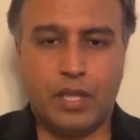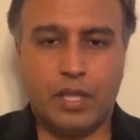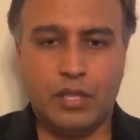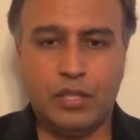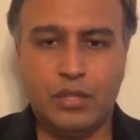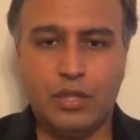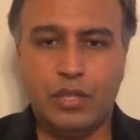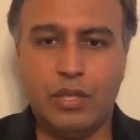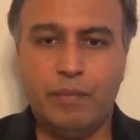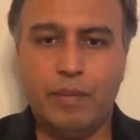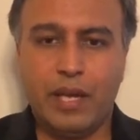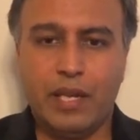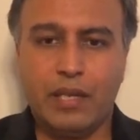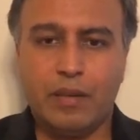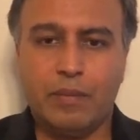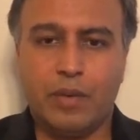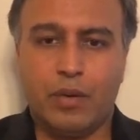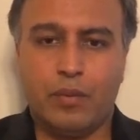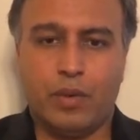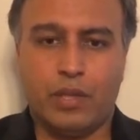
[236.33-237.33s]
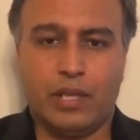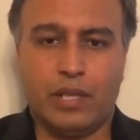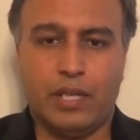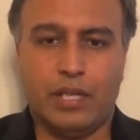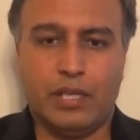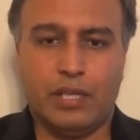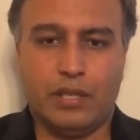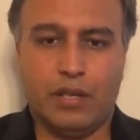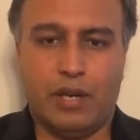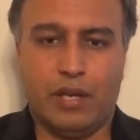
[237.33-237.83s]
So depending upon what the
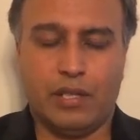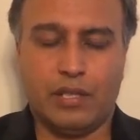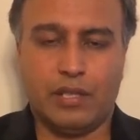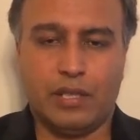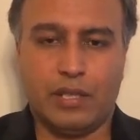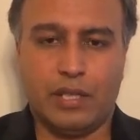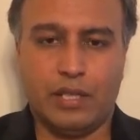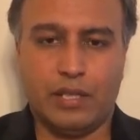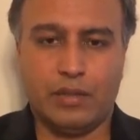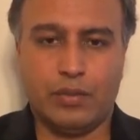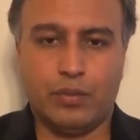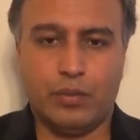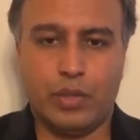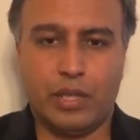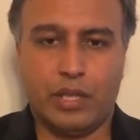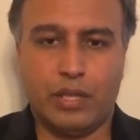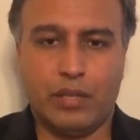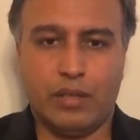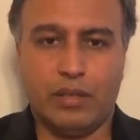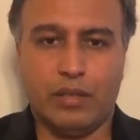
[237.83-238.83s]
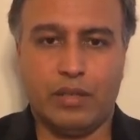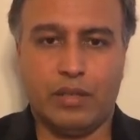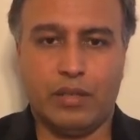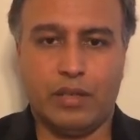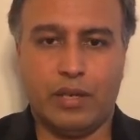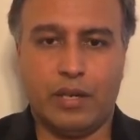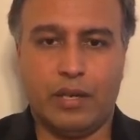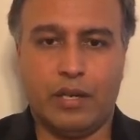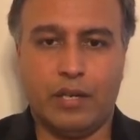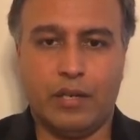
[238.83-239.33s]
etiology is, we can
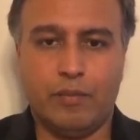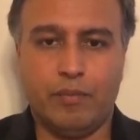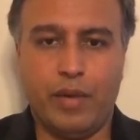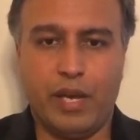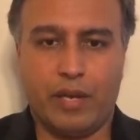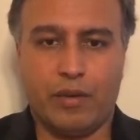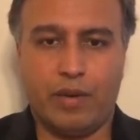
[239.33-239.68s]
make